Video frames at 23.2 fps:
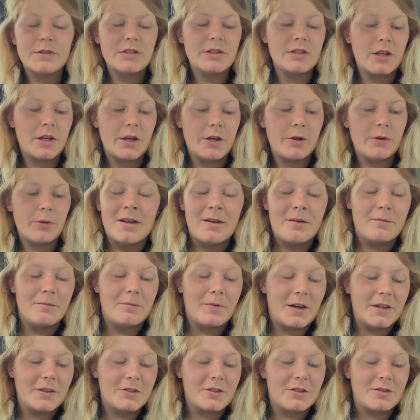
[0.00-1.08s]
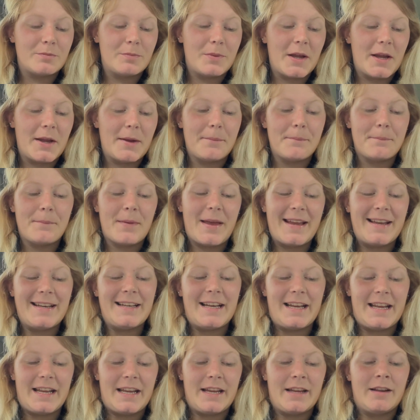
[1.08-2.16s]
so might just be
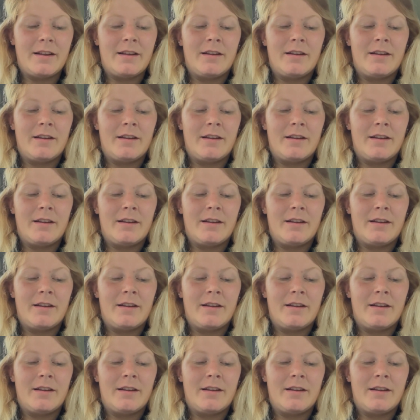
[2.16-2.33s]
mainly